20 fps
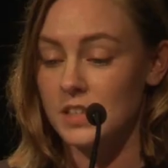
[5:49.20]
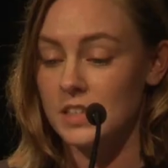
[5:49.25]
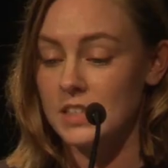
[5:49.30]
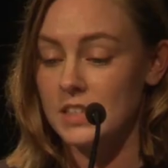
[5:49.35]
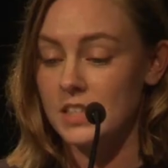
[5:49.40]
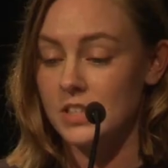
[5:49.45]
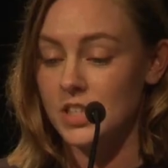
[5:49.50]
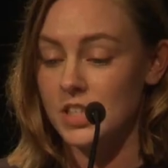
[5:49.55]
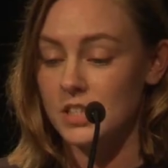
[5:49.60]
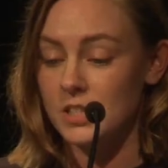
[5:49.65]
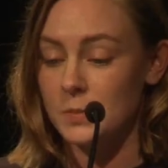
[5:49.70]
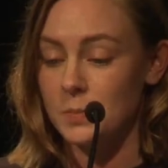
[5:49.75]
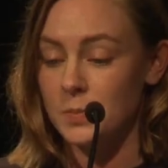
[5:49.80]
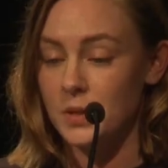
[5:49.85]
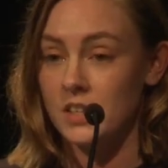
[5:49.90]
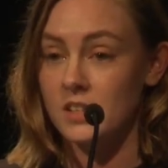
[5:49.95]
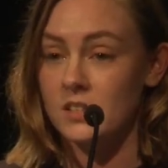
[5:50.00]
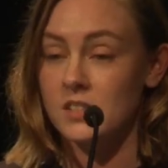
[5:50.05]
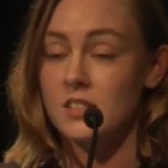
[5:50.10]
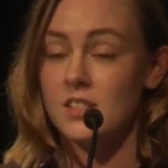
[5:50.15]
really just
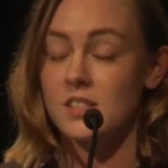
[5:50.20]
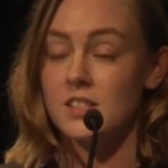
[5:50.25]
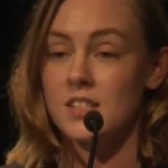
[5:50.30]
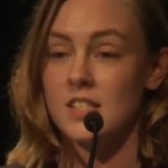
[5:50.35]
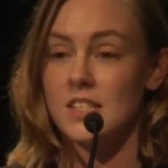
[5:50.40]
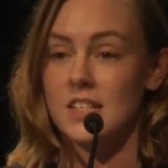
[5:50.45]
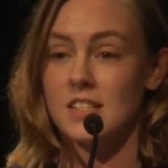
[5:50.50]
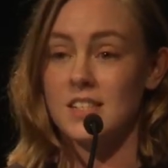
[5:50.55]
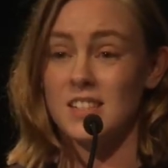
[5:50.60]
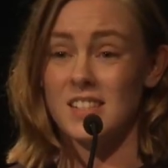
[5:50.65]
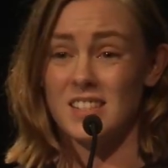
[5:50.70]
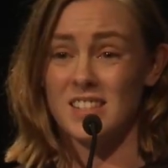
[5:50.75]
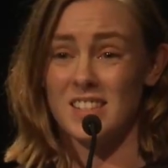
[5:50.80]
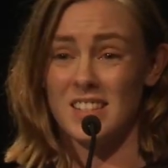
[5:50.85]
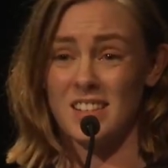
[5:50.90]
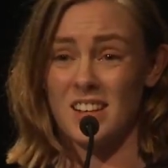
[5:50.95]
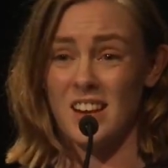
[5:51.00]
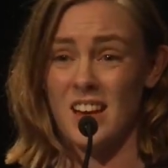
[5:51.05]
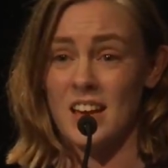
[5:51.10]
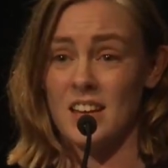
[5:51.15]
brings CSS
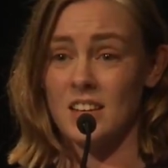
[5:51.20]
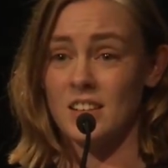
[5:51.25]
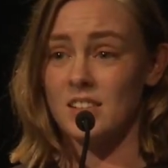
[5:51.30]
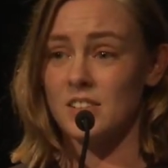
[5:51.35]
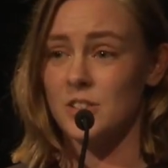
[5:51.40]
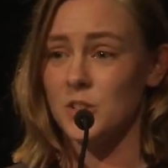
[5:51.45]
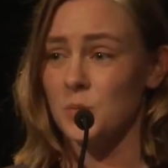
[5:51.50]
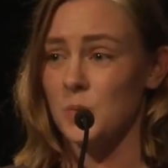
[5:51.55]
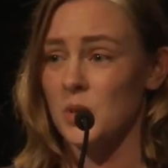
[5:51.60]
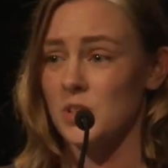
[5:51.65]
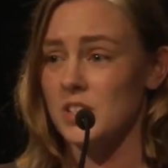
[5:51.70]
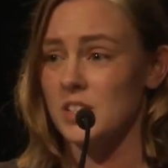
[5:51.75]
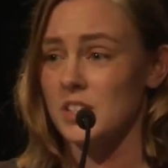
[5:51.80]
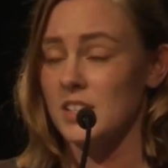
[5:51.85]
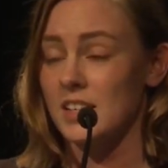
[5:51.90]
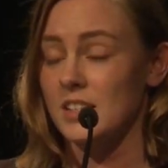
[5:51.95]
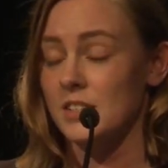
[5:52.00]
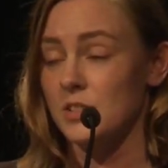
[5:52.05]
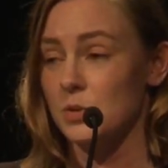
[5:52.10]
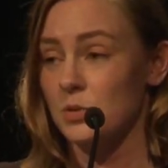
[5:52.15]
in line to what
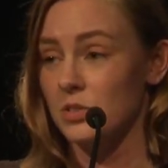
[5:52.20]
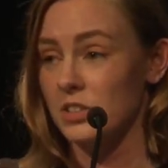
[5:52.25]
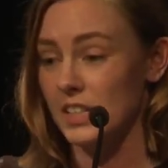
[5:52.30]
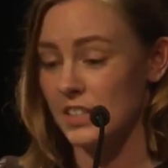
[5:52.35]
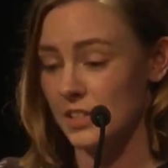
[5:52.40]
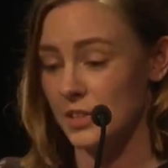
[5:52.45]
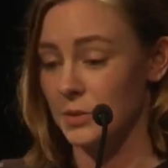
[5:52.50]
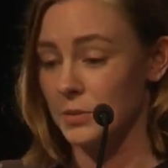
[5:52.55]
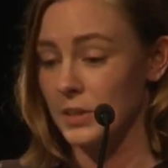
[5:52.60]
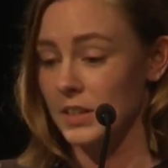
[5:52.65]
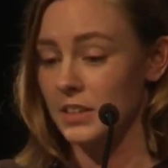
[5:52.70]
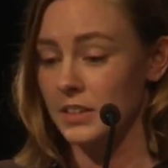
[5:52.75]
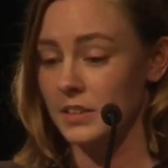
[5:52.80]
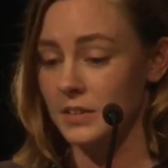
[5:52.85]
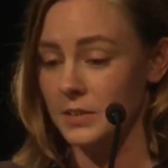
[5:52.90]
designers are already doing.